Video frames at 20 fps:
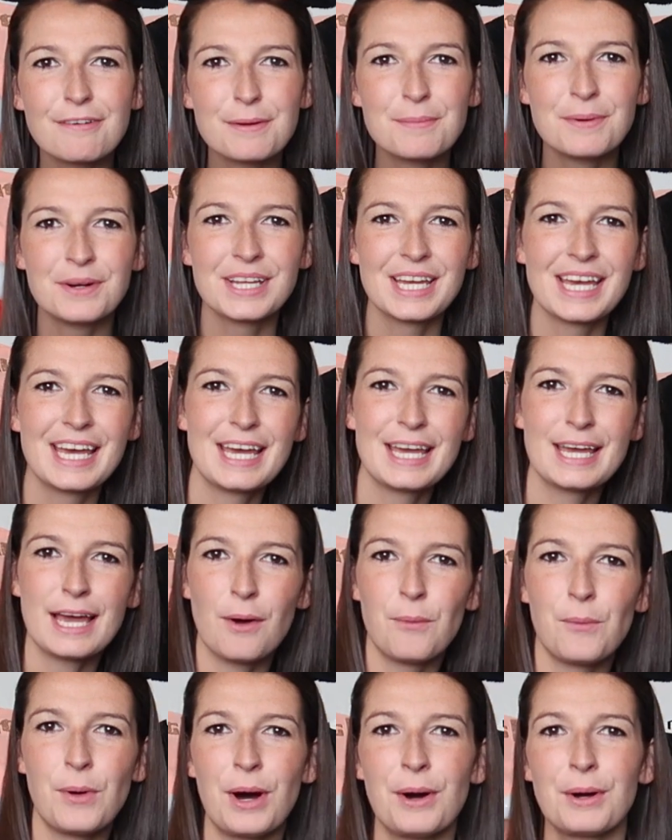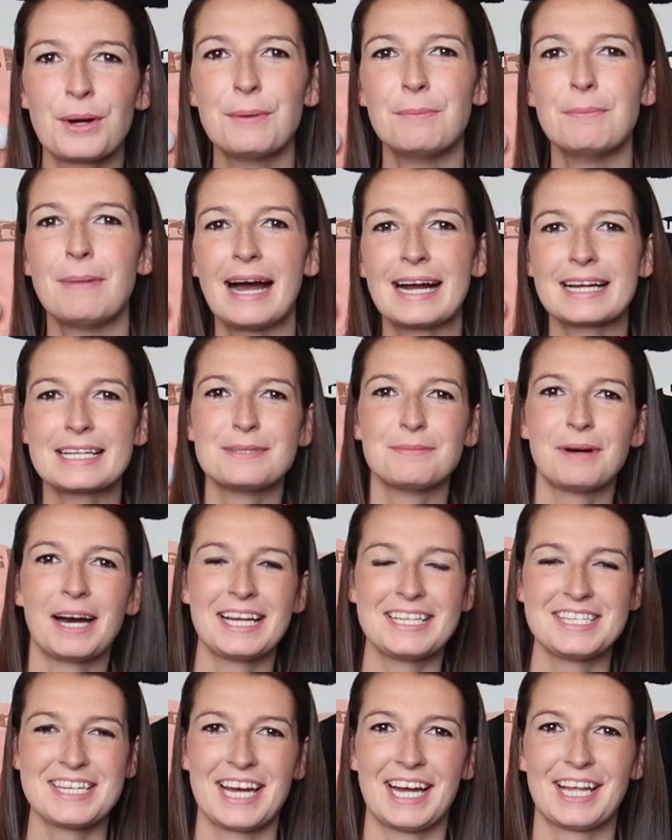everybody, welcome back to
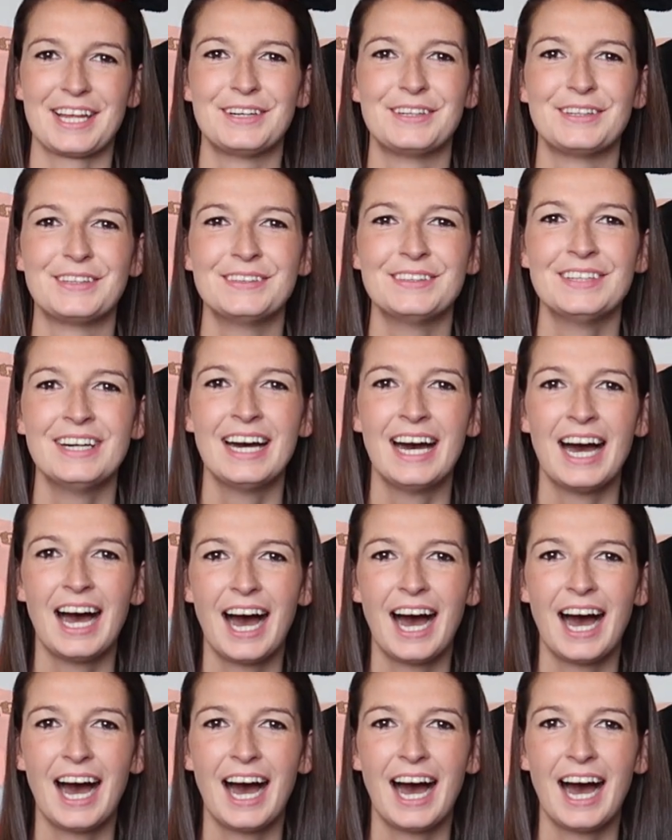my channel.